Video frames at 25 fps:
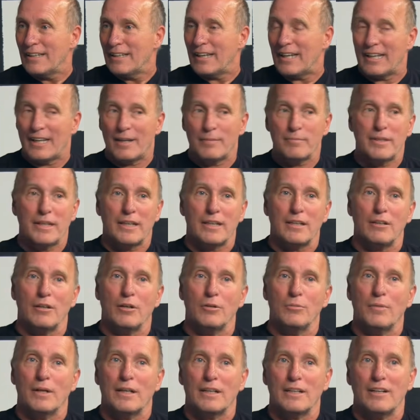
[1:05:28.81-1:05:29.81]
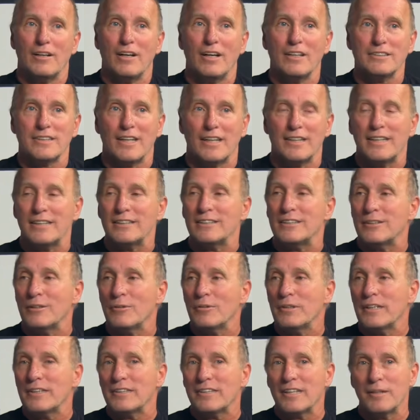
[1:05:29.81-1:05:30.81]
And I'm thinking, oh my gosh, I didn't do
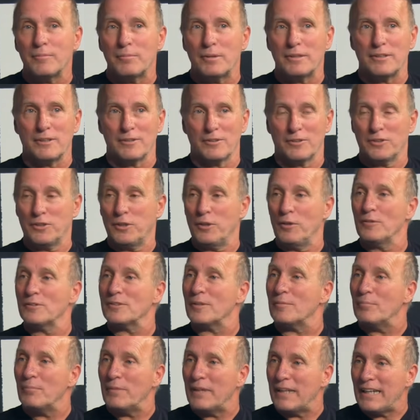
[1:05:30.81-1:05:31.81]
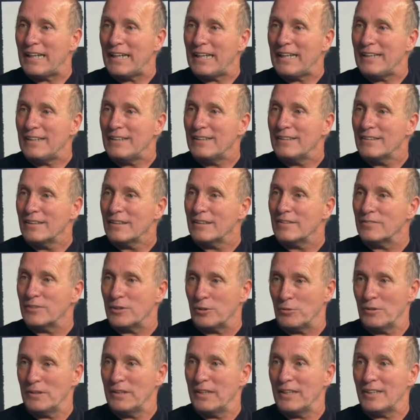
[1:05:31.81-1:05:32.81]
anything. But they're accusing me of
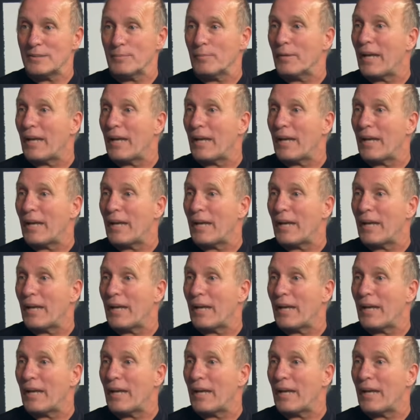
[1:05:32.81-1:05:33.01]
doing this.